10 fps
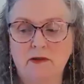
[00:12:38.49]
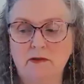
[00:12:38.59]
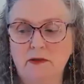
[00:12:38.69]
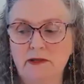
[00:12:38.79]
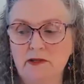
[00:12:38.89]
a really
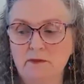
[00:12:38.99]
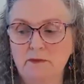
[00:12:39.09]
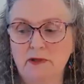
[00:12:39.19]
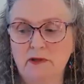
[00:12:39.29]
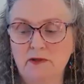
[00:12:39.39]
good
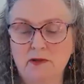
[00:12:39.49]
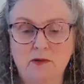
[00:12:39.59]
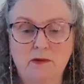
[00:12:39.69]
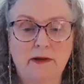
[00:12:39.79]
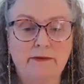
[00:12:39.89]
question because,
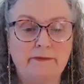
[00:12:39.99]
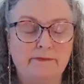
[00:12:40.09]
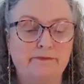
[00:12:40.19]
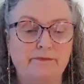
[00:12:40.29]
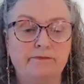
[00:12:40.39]
you know,
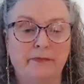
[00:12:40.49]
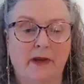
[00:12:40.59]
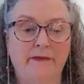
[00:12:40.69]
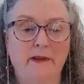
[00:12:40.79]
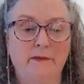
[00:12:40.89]

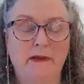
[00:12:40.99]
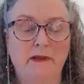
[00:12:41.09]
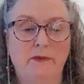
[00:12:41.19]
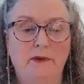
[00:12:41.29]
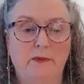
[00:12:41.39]
I've had
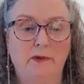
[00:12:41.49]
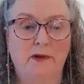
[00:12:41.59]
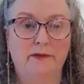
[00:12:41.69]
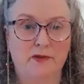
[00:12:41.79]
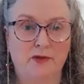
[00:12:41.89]
many people
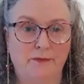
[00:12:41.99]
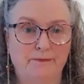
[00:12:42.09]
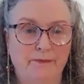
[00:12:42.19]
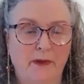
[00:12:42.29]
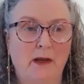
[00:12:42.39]
on
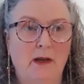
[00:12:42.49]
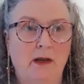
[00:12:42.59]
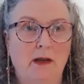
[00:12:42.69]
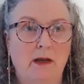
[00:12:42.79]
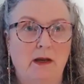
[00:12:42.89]
Zoom
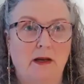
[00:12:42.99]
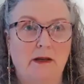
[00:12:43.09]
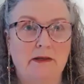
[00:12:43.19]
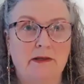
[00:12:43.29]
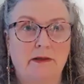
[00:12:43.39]

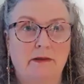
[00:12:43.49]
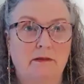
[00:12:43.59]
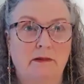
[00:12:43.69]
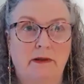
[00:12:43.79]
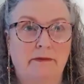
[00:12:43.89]
and
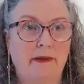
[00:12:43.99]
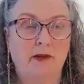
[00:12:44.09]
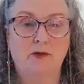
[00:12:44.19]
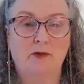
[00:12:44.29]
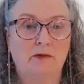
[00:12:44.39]

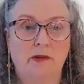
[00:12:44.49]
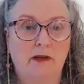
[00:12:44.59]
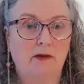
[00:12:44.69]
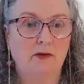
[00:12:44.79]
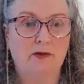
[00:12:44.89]
they
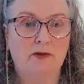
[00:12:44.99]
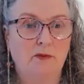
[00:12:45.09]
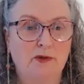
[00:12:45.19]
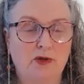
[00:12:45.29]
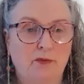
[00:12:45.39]
look
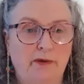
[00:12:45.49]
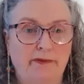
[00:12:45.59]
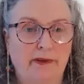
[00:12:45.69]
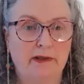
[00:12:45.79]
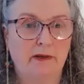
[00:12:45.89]
super
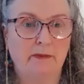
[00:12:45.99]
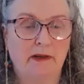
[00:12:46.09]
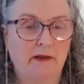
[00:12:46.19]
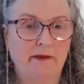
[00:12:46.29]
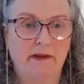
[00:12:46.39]
duper fit. I
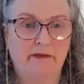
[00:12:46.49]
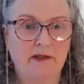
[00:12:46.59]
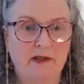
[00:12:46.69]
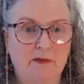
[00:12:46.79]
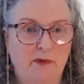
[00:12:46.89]
mean, I've had
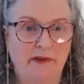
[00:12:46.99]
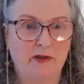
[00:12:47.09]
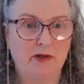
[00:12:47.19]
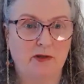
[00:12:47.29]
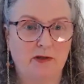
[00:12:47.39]
fitness
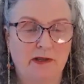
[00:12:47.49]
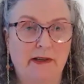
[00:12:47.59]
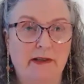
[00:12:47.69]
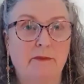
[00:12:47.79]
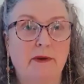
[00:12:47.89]
professionals
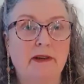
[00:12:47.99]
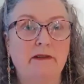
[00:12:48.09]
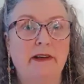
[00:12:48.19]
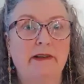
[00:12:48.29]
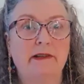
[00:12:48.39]
and they might
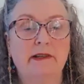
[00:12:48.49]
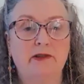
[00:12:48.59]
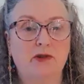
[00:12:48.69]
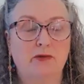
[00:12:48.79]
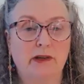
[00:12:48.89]
have had an
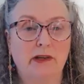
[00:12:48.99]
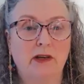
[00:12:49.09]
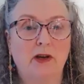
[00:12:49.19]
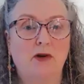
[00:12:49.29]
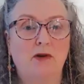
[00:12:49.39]

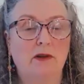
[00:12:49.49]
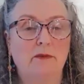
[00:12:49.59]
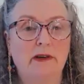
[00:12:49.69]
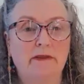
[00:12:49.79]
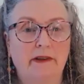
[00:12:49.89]
injury or
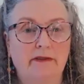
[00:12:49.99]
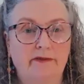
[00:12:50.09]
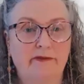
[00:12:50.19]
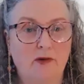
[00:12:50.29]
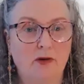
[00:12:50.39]
they might have had a
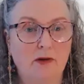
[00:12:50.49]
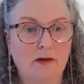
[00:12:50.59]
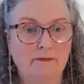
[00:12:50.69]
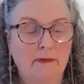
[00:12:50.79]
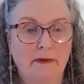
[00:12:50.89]

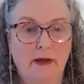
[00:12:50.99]
fall,